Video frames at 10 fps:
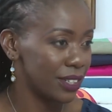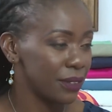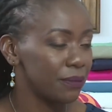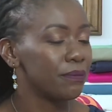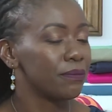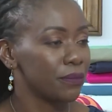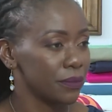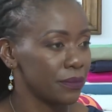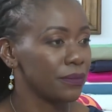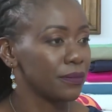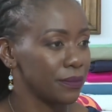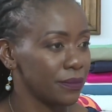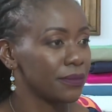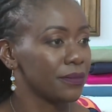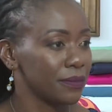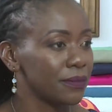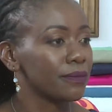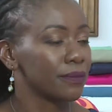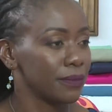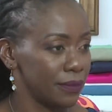Yes, and you say it very clear
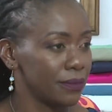and very